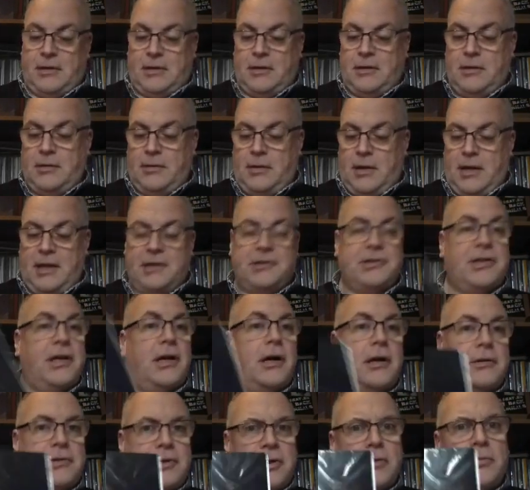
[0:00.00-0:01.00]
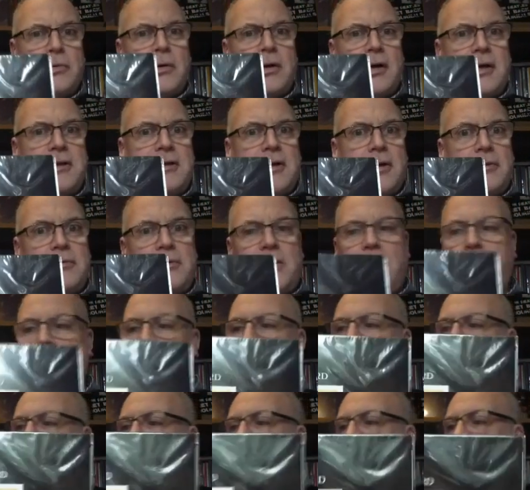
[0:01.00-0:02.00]
I don't know
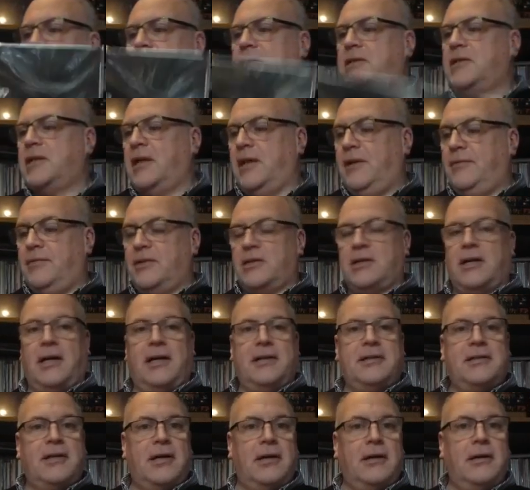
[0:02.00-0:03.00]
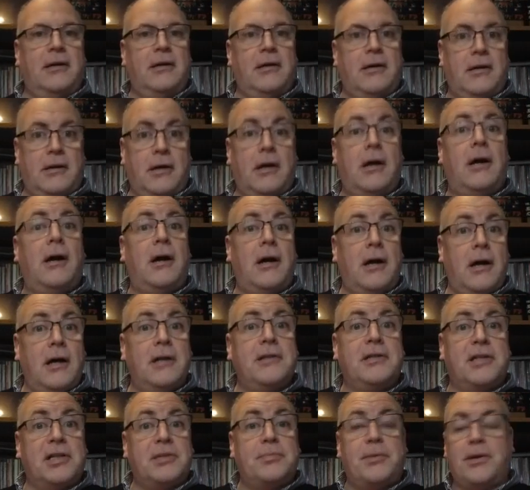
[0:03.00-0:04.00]
what the inner sleeve is like, so
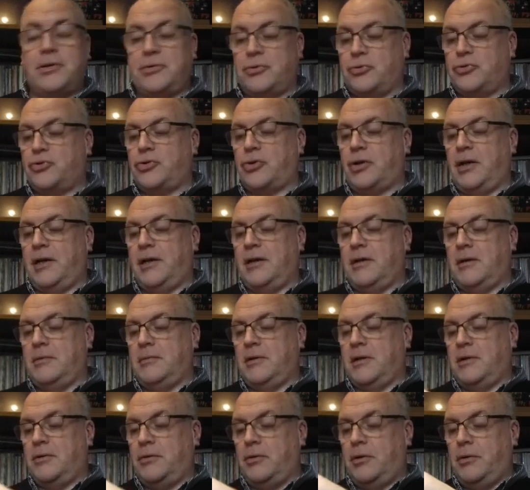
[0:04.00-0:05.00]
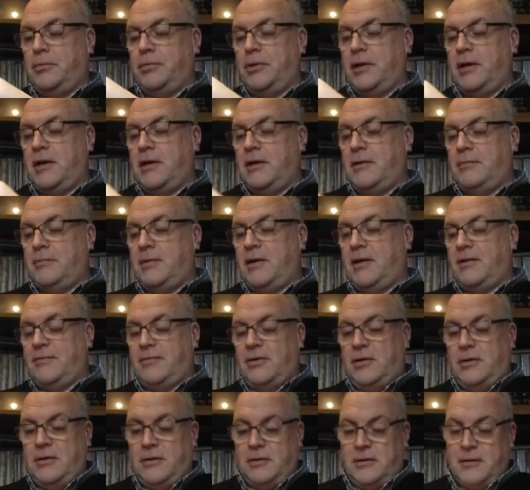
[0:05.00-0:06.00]
as a special treat, I'm going to open it up and have a
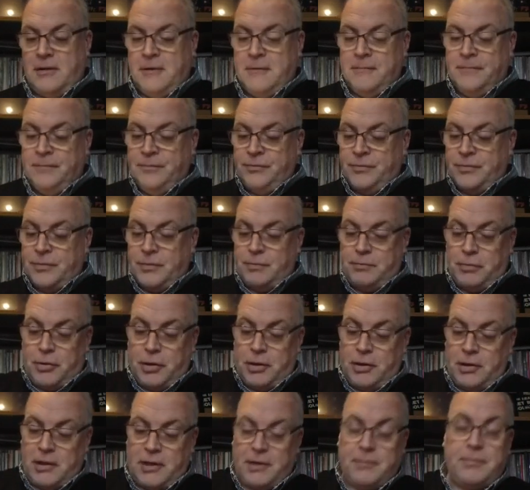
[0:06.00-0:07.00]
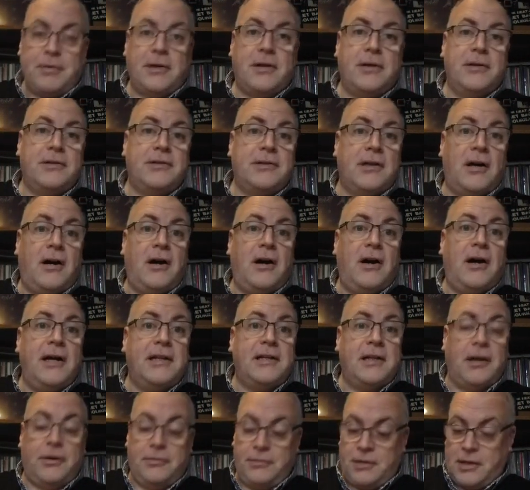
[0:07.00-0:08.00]
look. purely because I
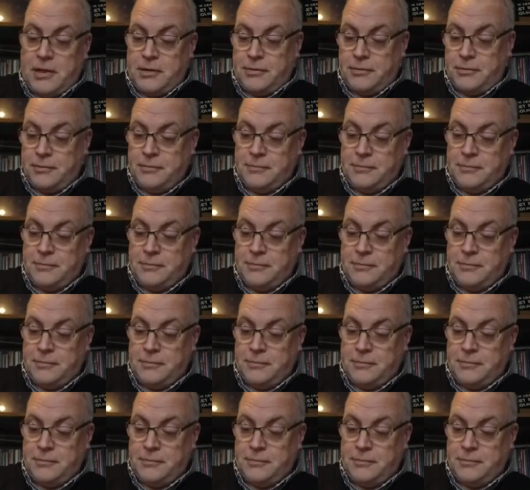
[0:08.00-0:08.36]
don't know.